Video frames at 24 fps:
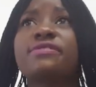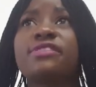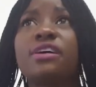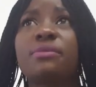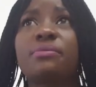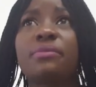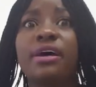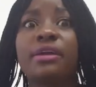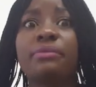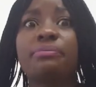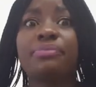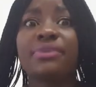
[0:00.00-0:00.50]

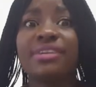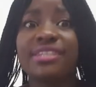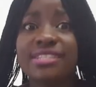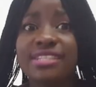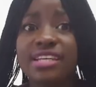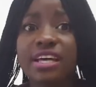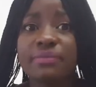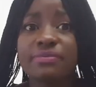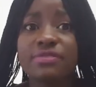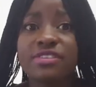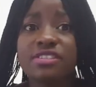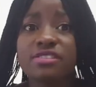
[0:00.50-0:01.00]
someone
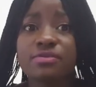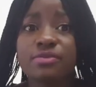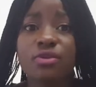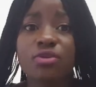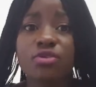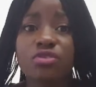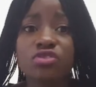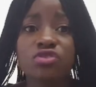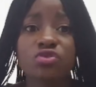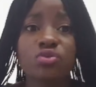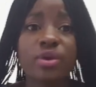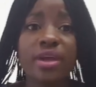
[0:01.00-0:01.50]
better, just
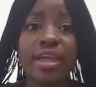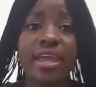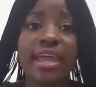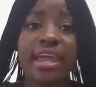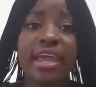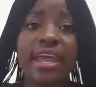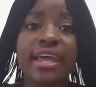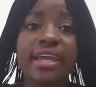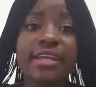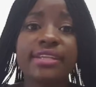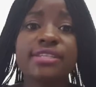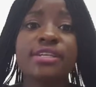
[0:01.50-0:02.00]
because you were
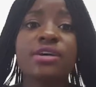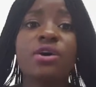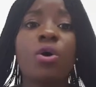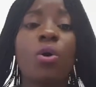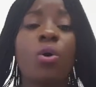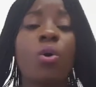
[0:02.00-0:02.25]
hurt,